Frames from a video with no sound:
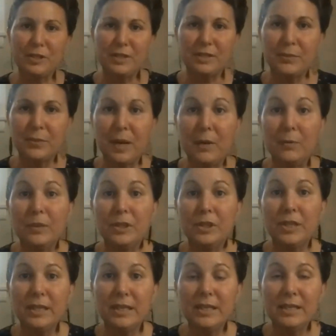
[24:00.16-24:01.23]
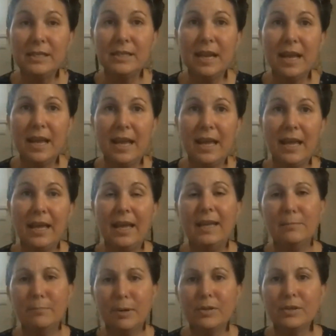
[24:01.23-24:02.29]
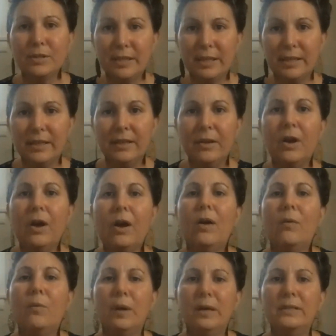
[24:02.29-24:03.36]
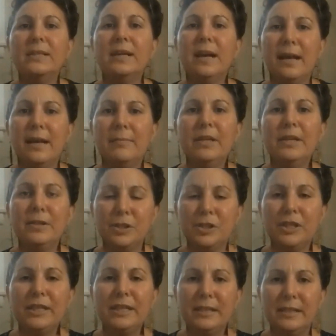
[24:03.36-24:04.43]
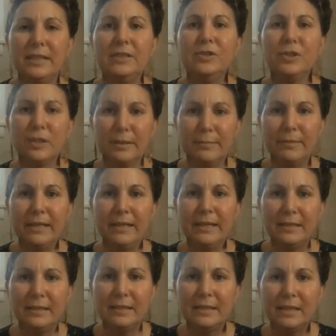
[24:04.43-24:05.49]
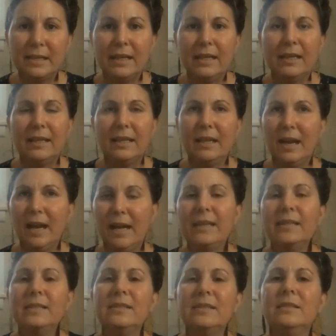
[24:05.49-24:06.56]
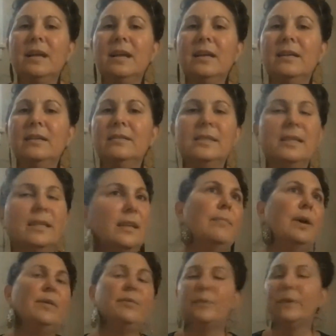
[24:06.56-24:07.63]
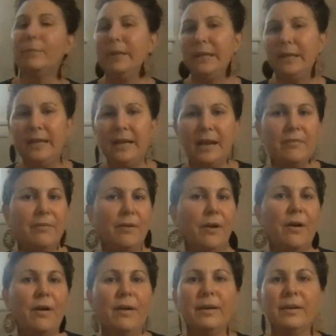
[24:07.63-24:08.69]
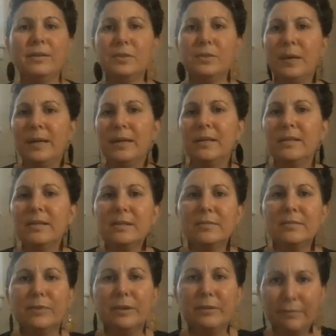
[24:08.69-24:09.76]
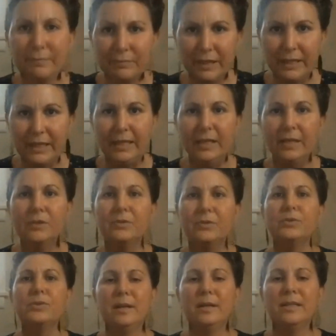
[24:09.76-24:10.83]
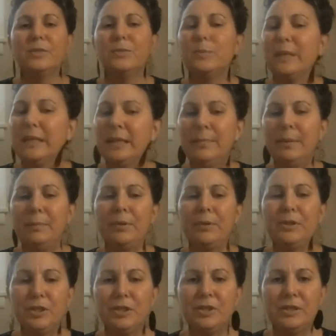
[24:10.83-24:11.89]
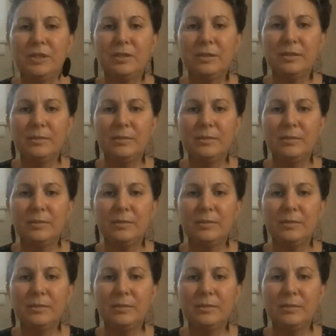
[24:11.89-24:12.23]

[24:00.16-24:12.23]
as well, which is a in-person, one-time energy healing treatment that I can send a free PDF on, as well as some free videos. Because really people just,